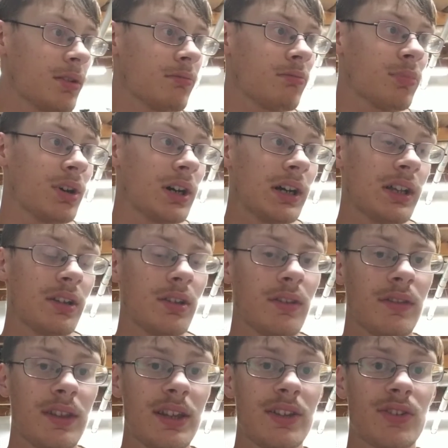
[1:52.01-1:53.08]
But
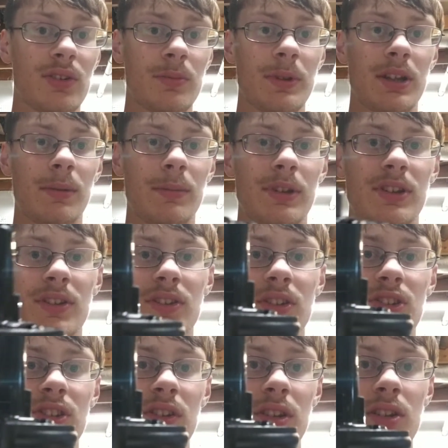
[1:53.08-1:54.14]
these are becoming
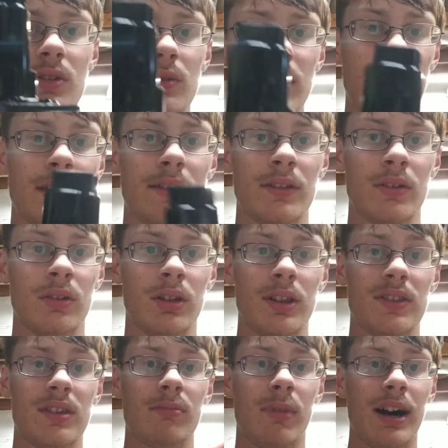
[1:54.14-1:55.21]
discontinued, and the
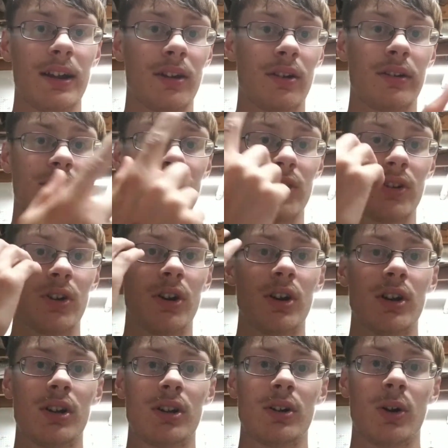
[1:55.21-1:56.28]
lithium ions
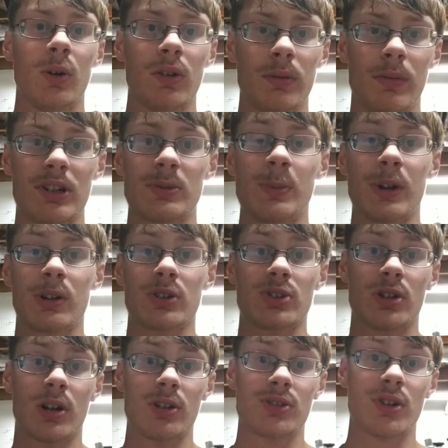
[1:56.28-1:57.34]
hold a much better
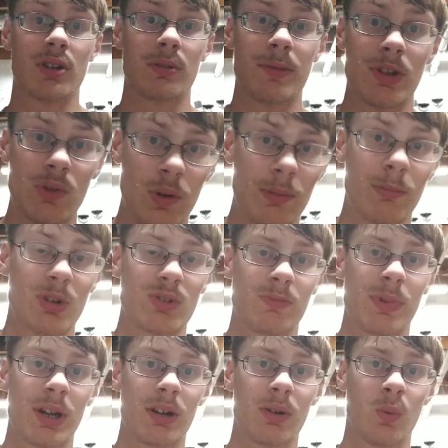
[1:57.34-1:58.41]
charge. They're going to be doing much
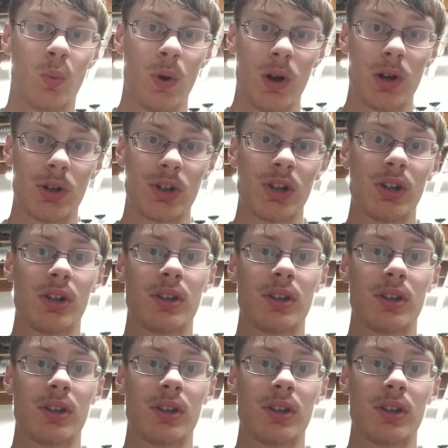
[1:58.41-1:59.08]
better work.